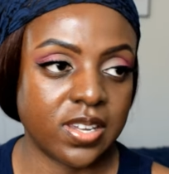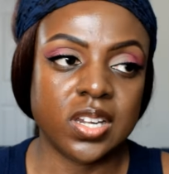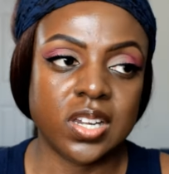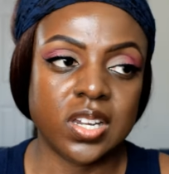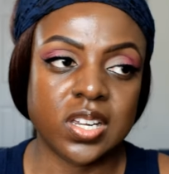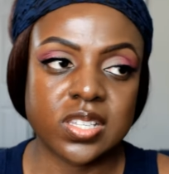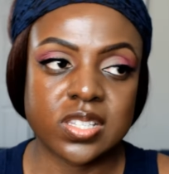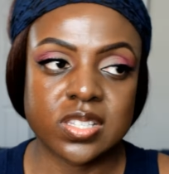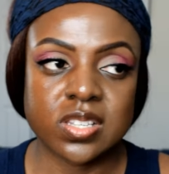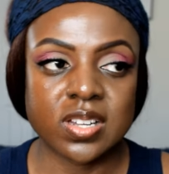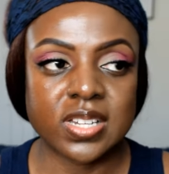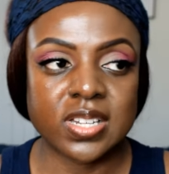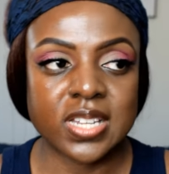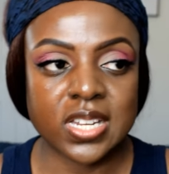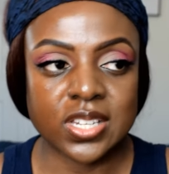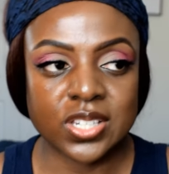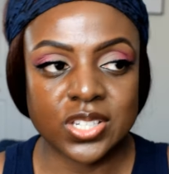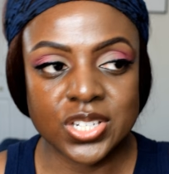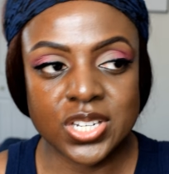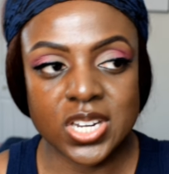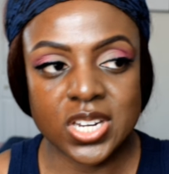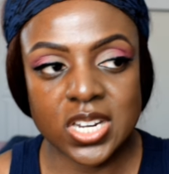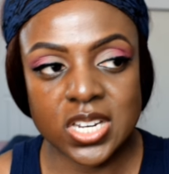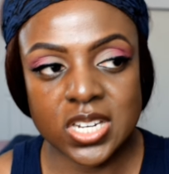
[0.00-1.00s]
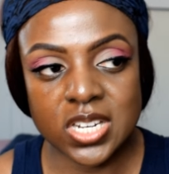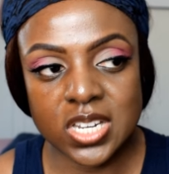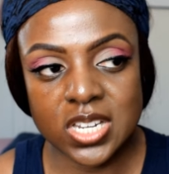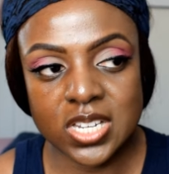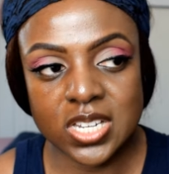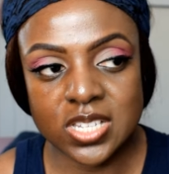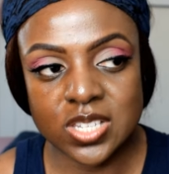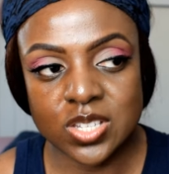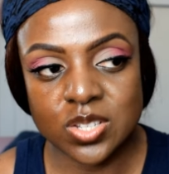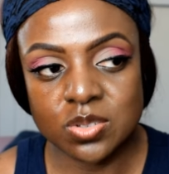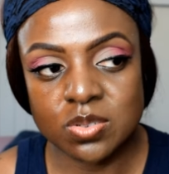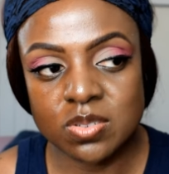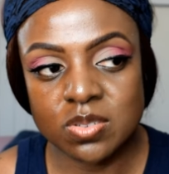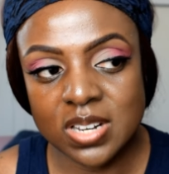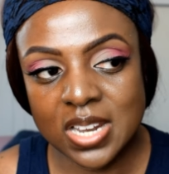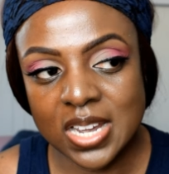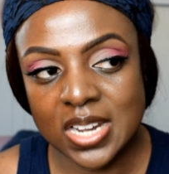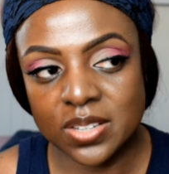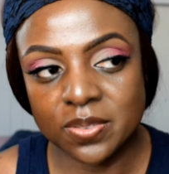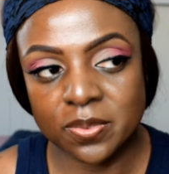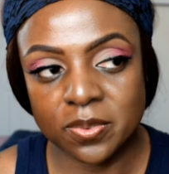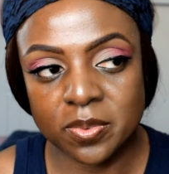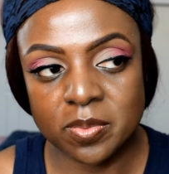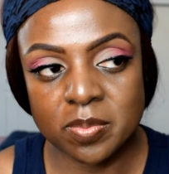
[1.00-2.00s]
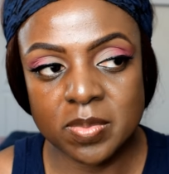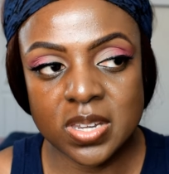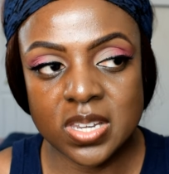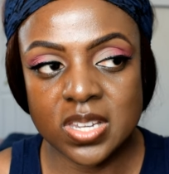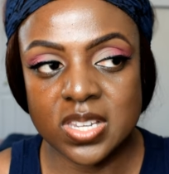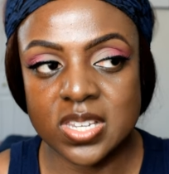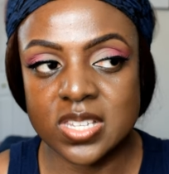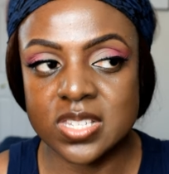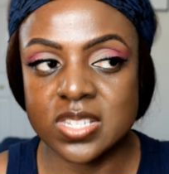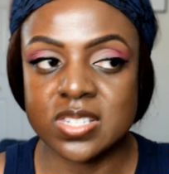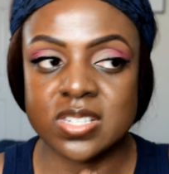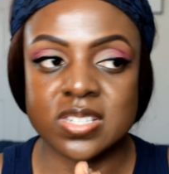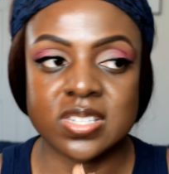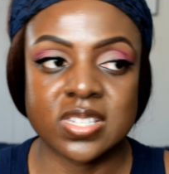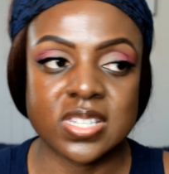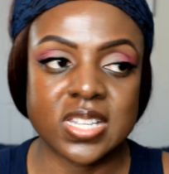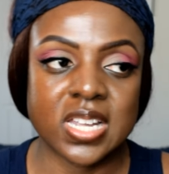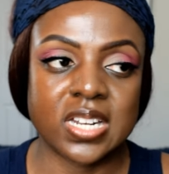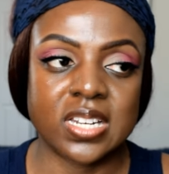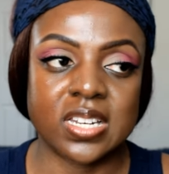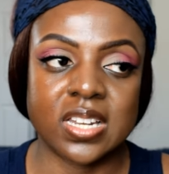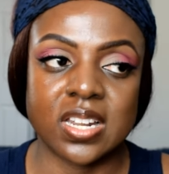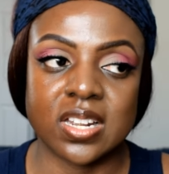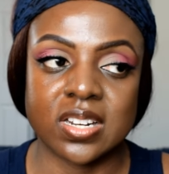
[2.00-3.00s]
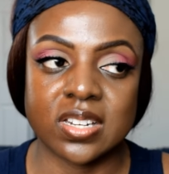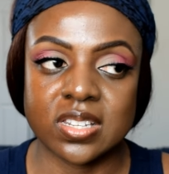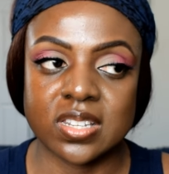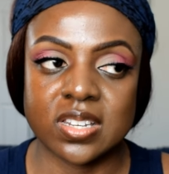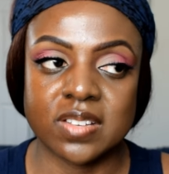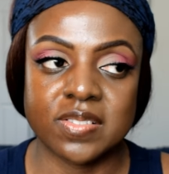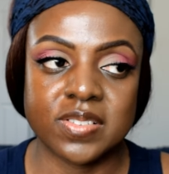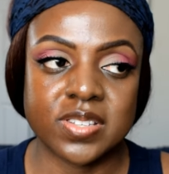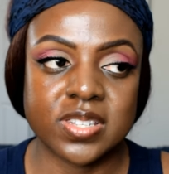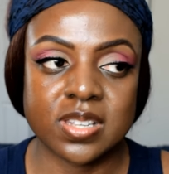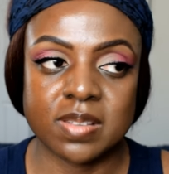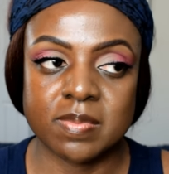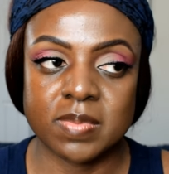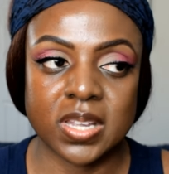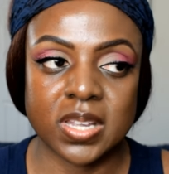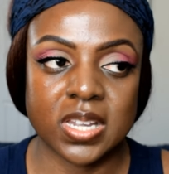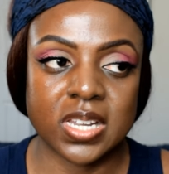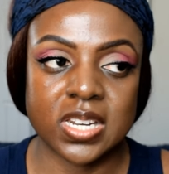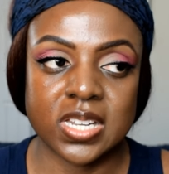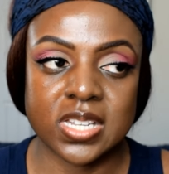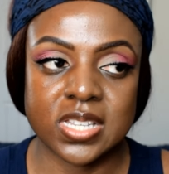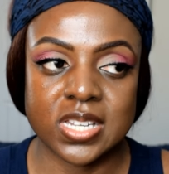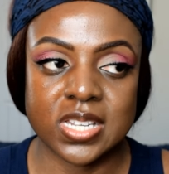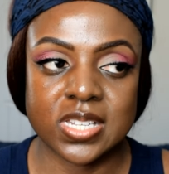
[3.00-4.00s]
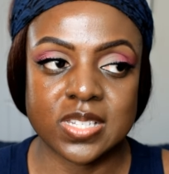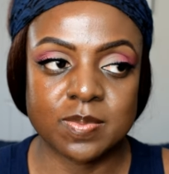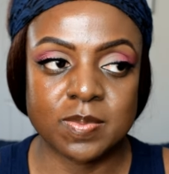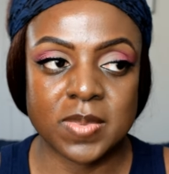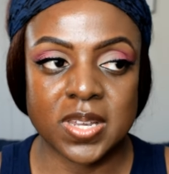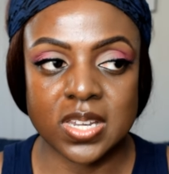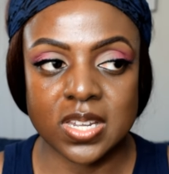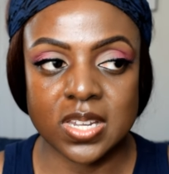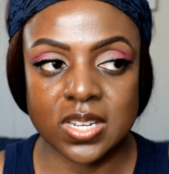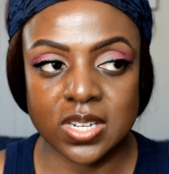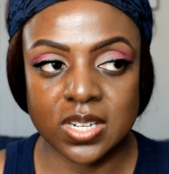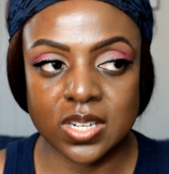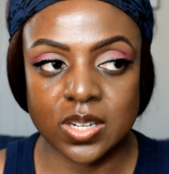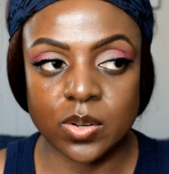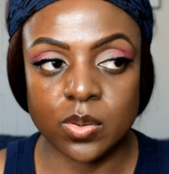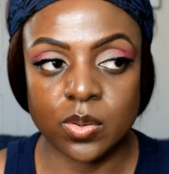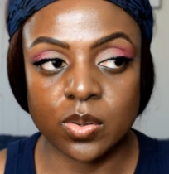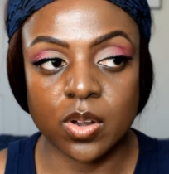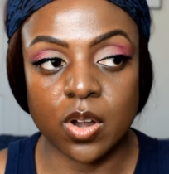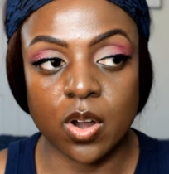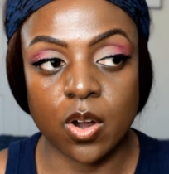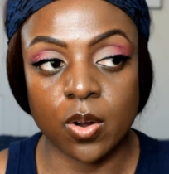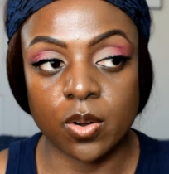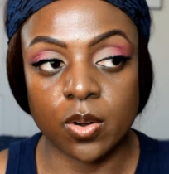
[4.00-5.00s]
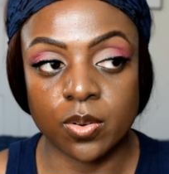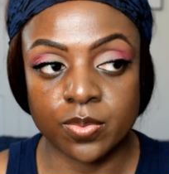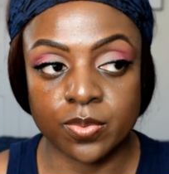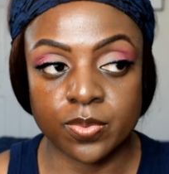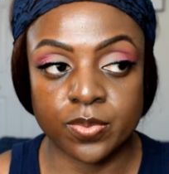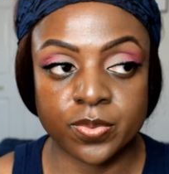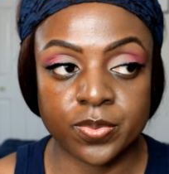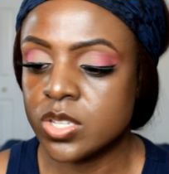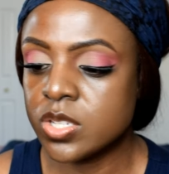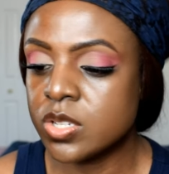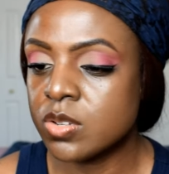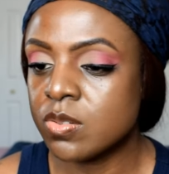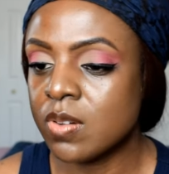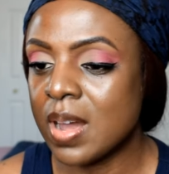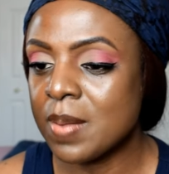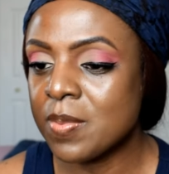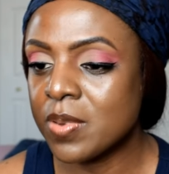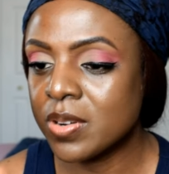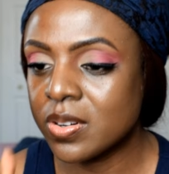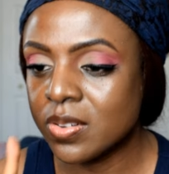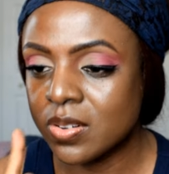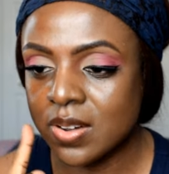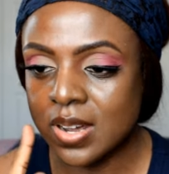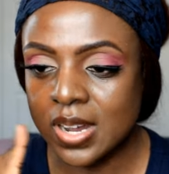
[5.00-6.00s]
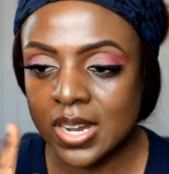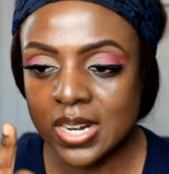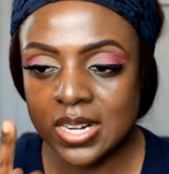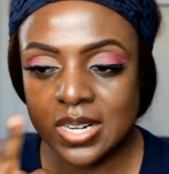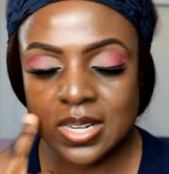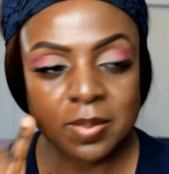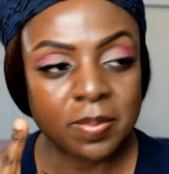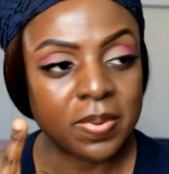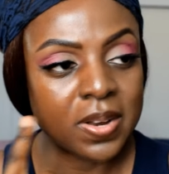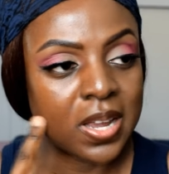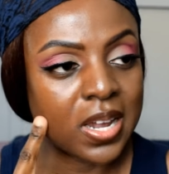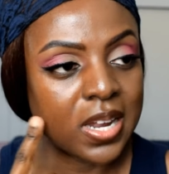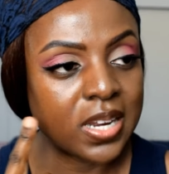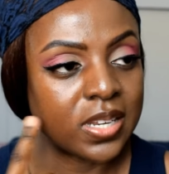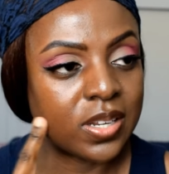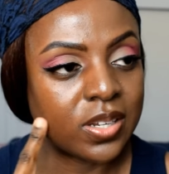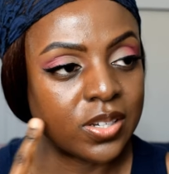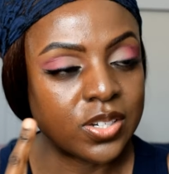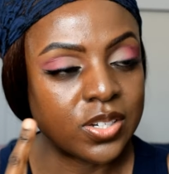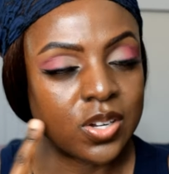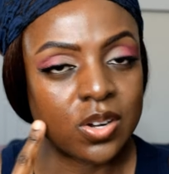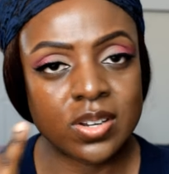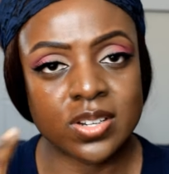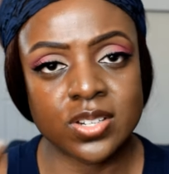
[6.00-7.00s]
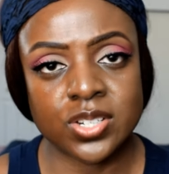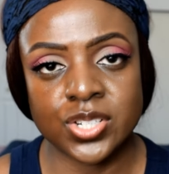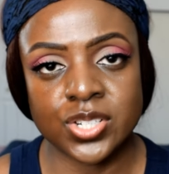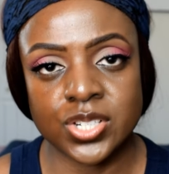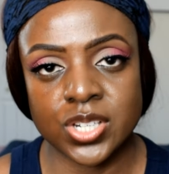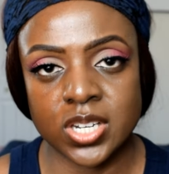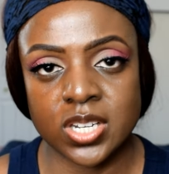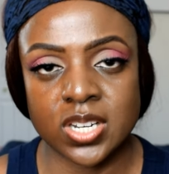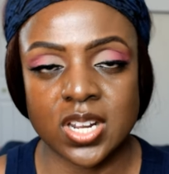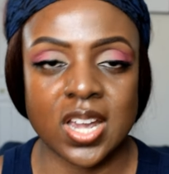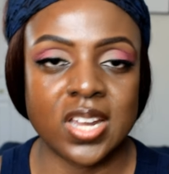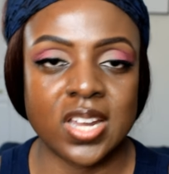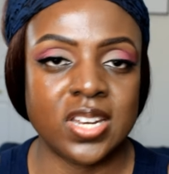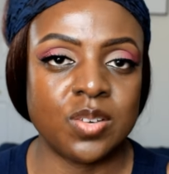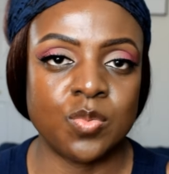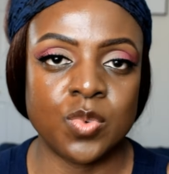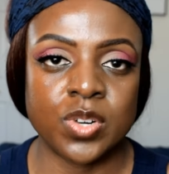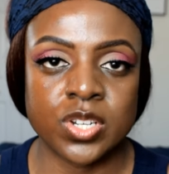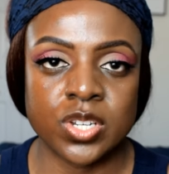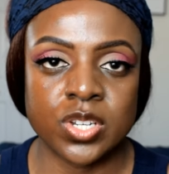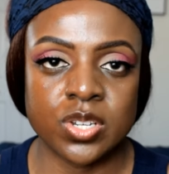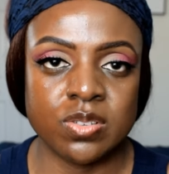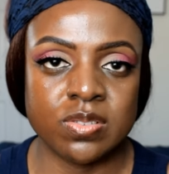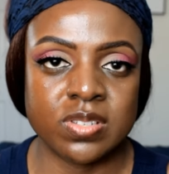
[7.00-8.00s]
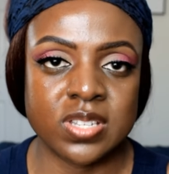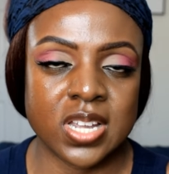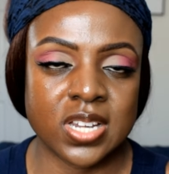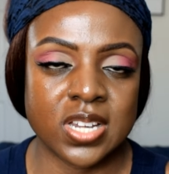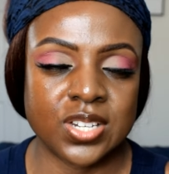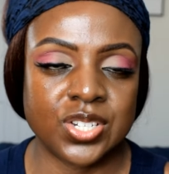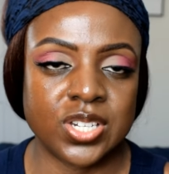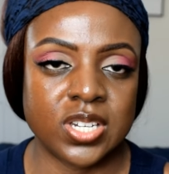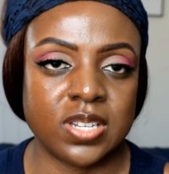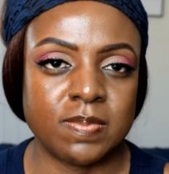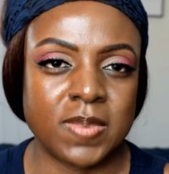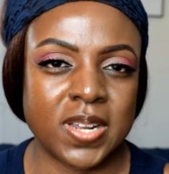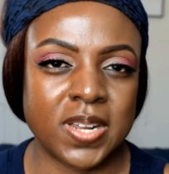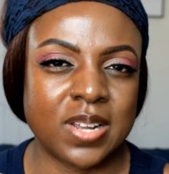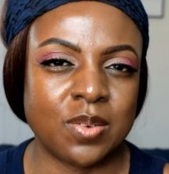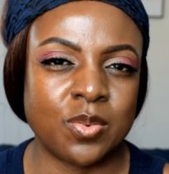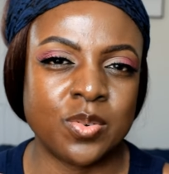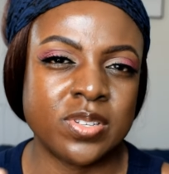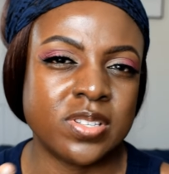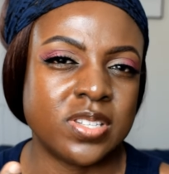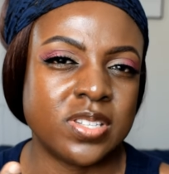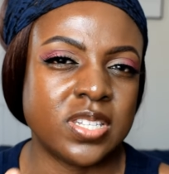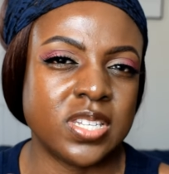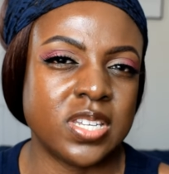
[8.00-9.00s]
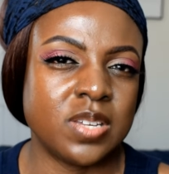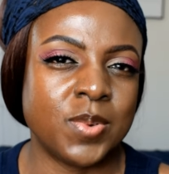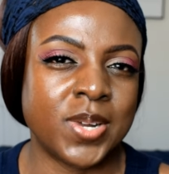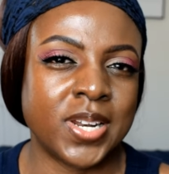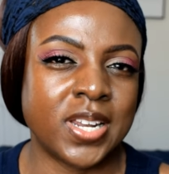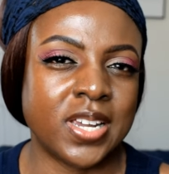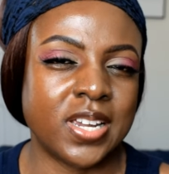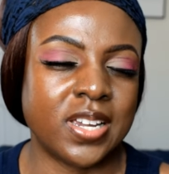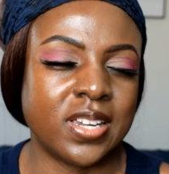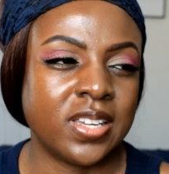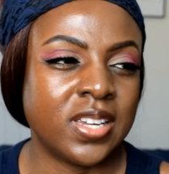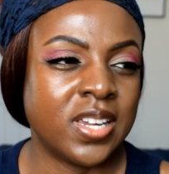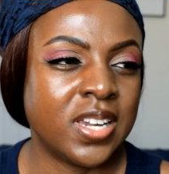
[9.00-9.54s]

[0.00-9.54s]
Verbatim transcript: it's not that the shade is too light for me it's just that that there is something in it that's making it look off so I'm going to go ahead and apply the other shade I didn't want to use that shade but I want to see whether